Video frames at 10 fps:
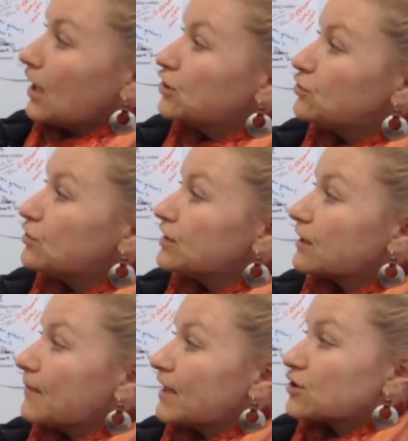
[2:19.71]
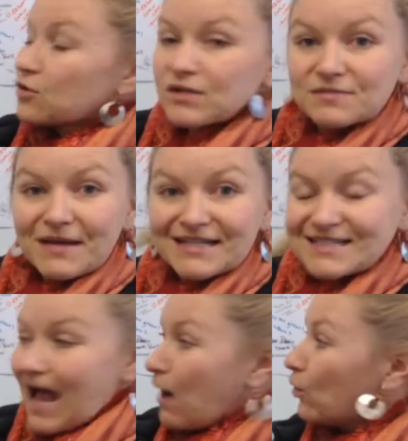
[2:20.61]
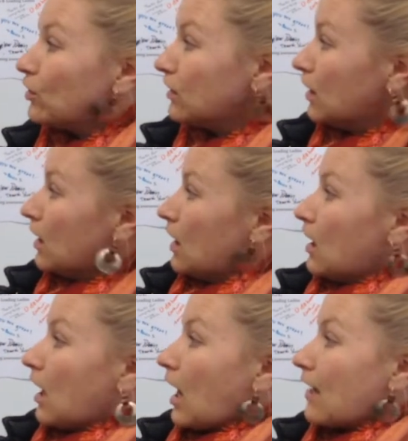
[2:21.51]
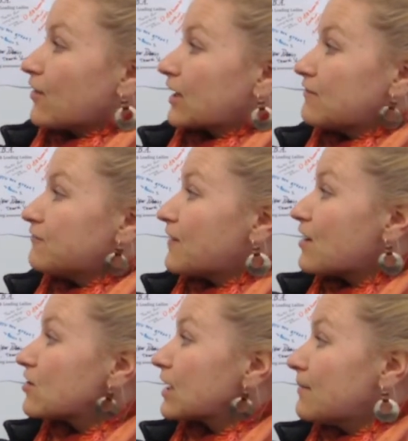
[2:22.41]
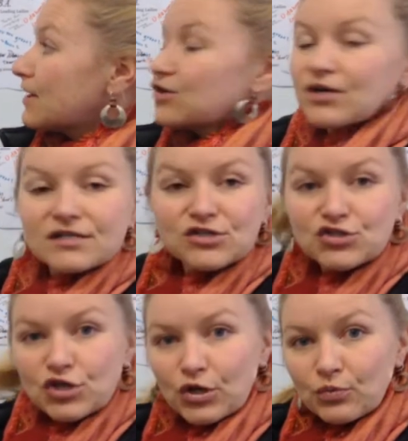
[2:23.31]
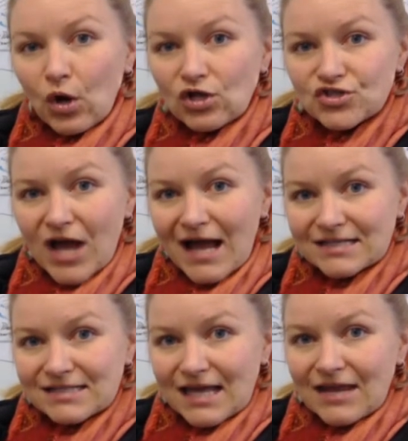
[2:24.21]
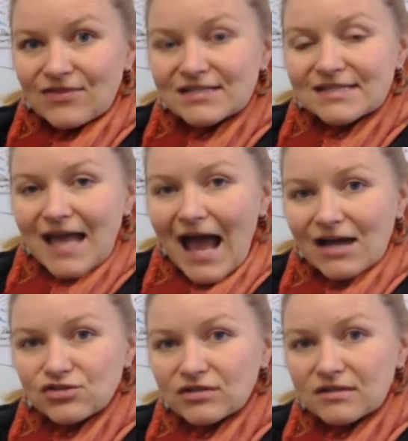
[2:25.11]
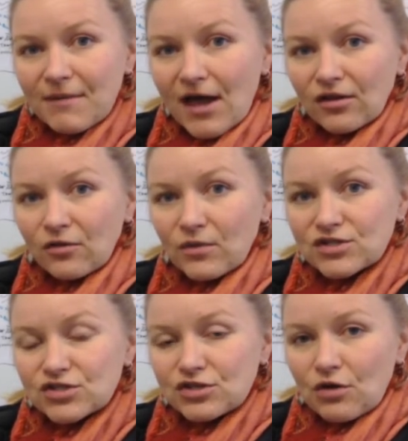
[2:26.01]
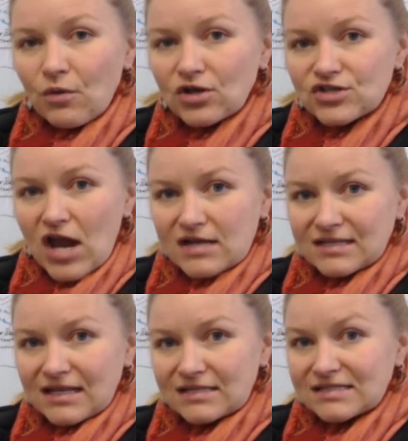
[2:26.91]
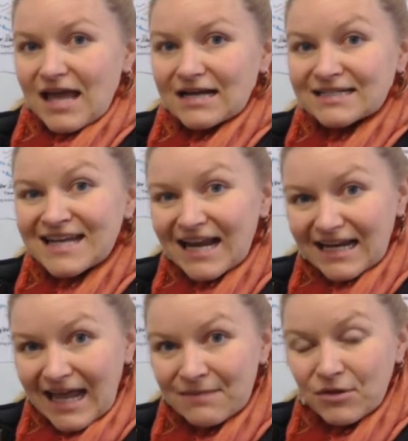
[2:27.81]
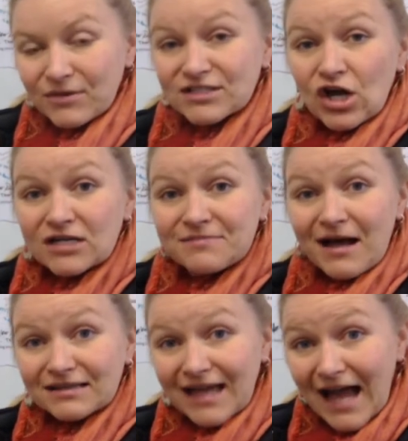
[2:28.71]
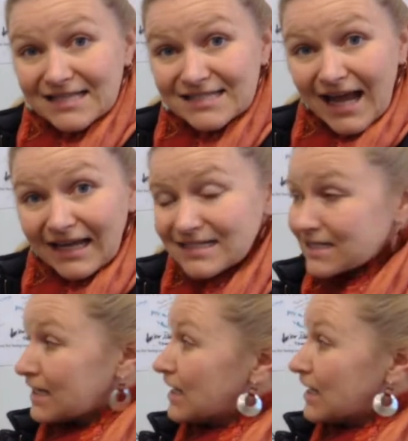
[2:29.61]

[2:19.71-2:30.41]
Union commander was McDowell. The Confederate commander is Stonewall Jackson, and this is actually the battle in which Stonewall Jackson gets that nickname that we talked about last night.